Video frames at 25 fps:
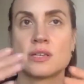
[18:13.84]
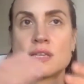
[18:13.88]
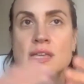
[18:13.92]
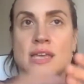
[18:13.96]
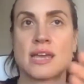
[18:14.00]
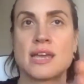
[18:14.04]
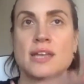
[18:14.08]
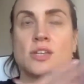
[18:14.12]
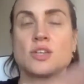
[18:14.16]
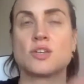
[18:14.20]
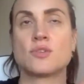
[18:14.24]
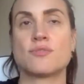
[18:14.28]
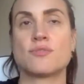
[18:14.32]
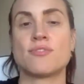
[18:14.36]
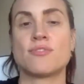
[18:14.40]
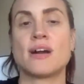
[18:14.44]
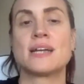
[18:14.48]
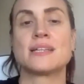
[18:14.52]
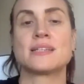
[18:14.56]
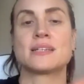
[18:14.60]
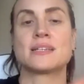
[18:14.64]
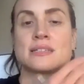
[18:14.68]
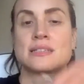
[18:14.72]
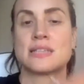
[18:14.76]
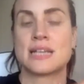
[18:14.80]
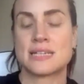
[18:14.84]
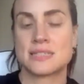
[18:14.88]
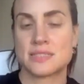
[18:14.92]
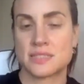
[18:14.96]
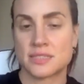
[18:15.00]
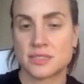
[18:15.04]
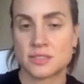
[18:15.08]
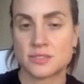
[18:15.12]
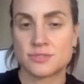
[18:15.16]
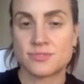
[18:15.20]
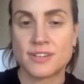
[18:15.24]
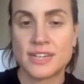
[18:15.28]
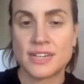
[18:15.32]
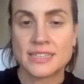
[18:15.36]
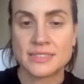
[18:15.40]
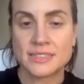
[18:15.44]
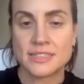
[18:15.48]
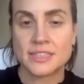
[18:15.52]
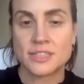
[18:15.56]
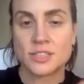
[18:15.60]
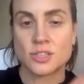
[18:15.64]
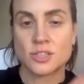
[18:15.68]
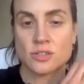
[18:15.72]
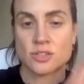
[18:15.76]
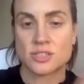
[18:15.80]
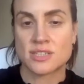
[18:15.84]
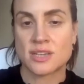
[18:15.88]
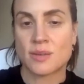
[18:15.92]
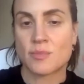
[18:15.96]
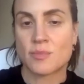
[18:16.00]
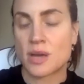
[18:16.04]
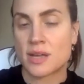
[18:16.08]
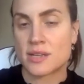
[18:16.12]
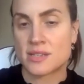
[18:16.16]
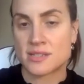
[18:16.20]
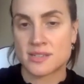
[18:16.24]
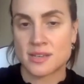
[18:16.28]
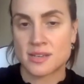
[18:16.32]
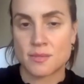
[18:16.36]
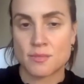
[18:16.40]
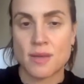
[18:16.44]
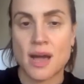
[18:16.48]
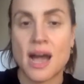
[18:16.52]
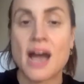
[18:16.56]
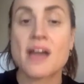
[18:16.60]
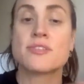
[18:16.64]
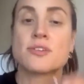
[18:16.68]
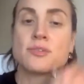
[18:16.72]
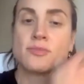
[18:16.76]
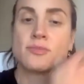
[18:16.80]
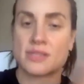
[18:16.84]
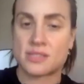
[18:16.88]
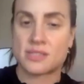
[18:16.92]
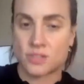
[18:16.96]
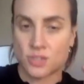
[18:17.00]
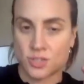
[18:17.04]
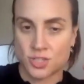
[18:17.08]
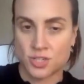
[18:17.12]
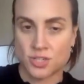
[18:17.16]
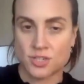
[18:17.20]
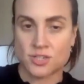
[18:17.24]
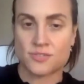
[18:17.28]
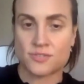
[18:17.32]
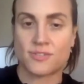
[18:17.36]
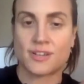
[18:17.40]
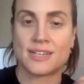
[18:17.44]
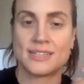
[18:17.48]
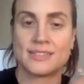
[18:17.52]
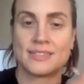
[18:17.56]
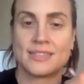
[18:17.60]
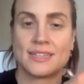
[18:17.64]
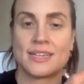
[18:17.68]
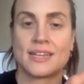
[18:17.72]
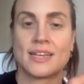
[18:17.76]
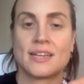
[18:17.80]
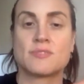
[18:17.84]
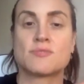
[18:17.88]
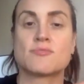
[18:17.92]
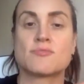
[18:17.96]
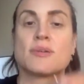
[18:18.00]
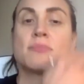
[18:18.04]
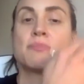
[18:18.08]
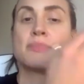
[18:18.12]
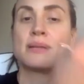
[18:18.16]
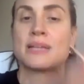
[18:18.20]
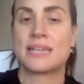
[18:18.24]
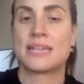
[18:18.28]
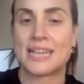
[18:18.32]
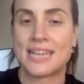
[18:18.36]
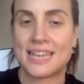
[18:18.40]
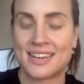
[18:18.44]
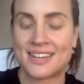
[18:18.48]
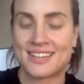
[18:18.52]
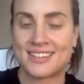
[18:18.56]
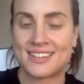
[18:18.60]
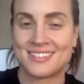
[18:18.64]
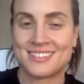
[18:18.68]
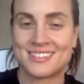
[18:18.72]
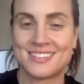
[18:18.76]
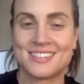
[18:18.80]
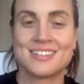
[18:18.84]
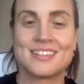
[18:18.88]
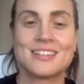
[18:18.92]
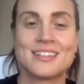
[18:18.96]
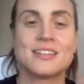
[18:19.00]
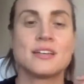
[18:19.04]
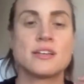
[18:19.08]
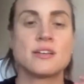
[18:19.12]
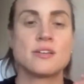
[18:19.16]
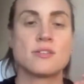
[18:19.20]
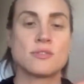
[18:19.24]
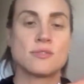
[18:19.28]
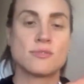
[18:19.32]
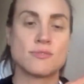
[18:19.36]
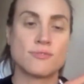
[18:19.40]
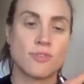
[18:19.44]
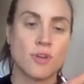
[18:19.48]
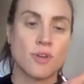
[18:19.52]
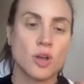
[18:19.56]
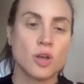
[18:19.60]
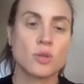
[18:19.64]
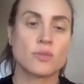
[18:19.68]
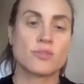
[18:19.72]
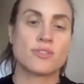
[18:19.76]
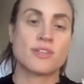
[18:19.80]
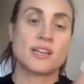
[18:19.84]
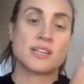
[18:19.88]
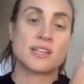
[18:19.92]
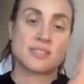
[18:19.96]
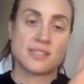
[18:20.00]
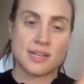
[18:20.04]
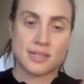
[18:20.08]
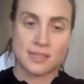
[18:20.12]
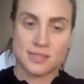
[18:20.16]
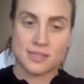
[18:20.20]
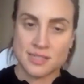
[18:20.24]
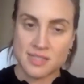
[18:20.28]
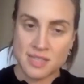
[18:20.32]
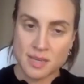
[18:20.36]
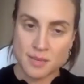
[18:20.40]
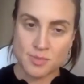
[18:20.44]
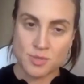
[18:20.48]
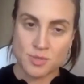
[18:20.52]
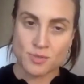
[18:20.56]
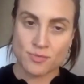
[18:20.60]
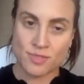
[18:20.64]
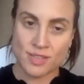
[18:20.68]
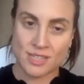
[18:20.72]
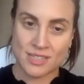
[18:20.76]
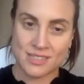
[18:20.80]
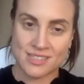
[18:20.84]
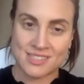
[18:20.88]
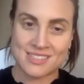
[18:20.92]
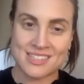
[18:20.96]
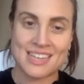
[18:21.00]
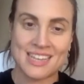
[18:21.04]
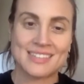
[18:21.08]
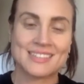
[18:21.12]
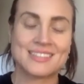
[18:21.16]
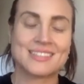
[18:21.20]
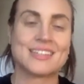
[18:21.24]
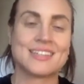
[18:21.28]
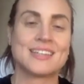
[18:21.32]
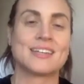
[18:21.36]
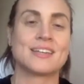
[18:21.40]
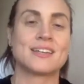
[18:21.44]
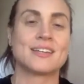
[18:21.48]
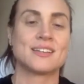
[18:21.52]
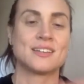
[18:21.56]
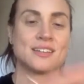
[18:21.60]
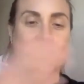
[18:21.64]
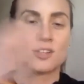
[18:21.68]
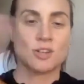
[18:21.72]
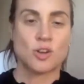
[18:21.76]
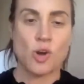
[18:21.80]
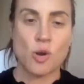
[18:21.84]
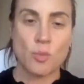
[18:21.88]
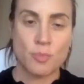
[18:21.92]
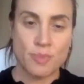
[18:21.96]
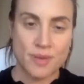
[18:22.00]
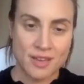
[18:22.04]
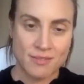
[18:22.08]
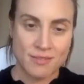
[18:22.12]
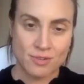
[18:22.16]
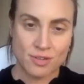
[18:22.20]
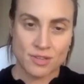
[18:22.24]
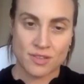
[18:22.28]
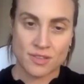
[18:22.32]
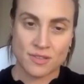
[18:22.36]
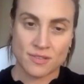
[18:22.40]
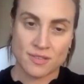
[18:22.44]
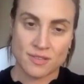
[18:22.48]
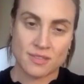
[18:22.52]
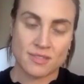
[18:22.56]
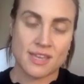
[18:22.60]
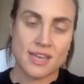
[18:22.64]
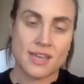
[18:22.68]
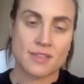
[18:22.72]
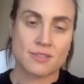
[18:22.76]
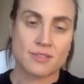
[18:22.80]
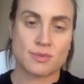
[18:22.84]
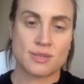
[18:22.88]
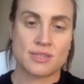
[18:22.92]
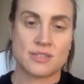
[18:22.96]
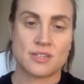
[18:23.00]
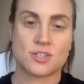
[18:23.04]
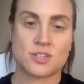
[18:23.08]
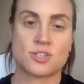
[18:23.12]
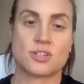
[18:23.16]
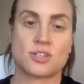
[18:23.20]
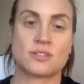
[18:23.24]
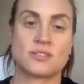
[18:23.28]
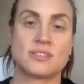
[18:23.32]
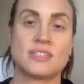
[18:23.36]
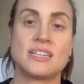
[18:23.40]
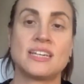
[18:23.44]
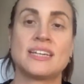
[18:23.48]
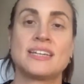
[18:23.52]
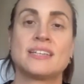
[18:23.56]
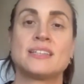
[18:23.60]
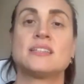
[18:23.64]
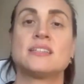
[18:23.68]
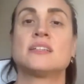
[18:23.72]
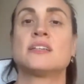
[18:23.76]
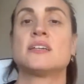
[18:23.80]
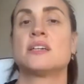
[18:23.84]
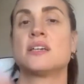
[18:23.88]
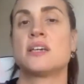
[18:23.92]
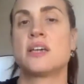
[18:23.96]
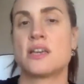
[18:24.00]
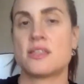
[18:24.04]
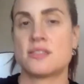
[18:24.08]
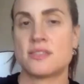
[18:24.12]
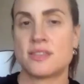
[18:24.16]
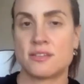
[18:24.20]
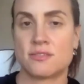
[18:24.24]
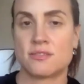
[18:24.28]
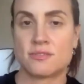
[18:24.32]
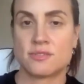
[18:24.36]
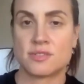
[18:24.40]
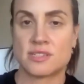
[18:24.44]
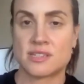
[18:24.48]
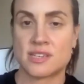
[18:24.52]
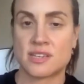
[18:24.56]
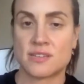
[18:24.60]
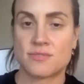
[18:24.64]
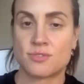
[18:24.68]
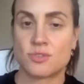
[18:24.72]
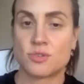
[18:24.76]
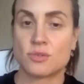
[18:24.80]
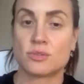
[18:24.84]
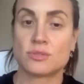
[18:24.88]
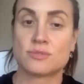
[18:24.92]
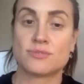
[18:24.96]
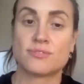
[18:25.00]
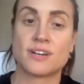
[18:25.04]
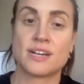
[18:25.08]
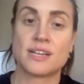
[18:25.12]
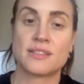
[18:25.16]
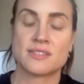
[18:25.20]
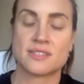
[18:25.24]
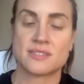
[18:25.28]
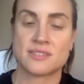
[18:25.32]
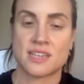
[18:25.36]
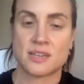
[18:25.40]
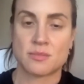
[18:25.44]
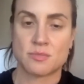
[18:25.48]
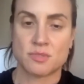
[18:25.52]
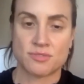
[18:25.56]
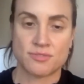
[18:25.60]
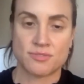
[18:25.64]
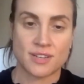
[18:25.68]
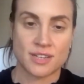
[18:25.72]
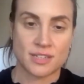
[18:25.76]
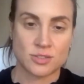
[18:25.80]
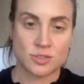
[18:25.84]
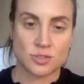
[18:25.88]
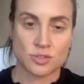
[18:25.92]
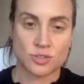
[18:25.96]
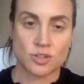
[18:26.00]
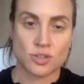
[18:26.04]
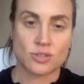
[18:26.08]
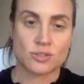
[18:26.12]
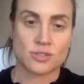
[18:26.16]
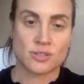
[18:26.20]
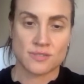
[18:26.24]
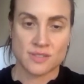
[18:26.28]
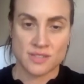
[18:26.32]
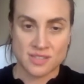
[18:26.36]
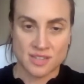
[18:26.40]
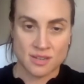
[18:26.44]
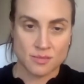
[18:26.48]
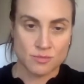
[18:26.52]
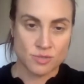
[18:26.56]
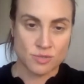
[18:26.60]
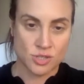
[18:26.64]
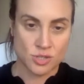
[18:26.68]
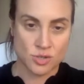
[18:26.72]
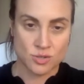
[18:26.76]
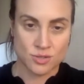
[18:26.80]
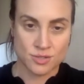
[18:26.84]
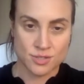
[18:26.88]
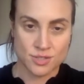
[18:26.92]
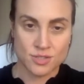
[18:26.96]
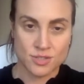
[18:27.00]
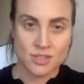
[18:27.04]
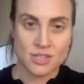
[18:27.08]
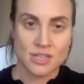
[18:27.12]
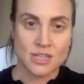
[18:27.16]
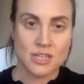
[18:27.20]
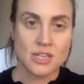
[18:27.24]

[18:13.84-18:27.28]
can you find a classical finding or some, some other researcher's finding and replicate it follow the exact steps of that study, copy everything that the other researcher did, and then see if you will find the same effect or not and the same results.